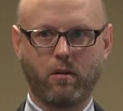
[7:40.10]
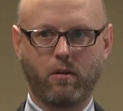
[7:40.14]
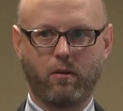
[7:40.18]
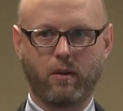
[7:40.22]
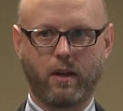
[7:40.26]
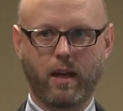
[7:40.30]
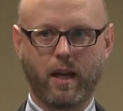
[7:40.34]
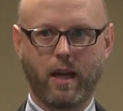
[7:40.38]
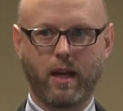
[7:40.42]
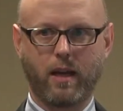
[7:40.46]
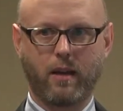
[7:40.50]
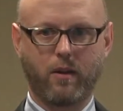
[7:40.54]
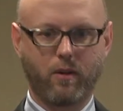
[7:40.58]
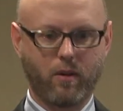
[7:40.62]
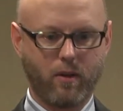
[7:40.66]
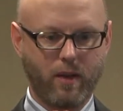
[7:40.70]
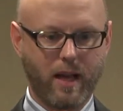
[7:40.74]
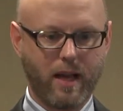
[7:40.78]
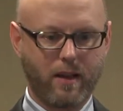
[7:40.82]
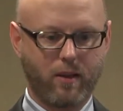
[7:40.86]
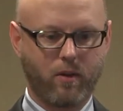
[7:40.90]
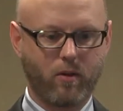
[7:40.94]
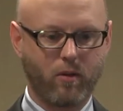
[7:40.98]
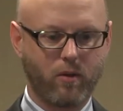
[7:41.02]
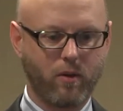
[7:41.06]
Okay? So
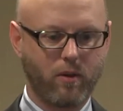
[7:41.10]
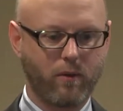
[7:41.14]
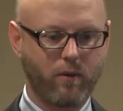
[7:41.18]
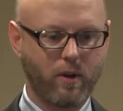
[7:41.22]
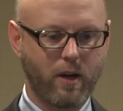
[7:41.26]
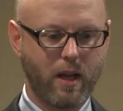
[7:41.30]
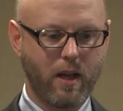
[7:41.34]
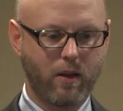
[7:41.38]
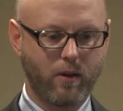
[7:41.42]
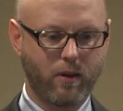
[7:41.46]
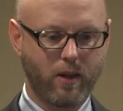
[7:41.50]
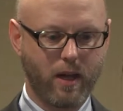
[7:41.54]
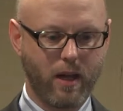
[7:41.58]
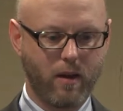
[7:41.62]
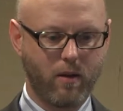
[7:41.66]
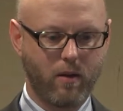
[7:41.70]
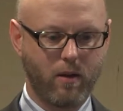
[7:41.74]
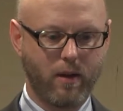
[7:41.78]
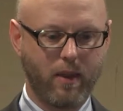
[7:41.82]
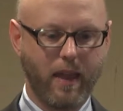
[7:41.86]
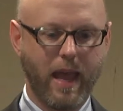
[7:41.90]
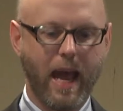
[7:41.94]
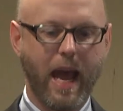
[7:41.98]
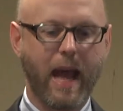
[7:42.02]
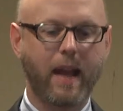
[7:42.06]
that's sort of what I'll say
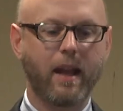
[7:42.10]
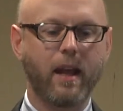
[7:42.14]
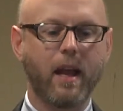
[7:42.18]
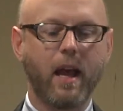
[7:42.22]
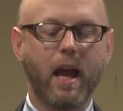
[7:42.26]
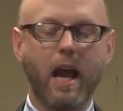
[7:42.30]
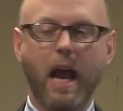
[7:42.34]
on that.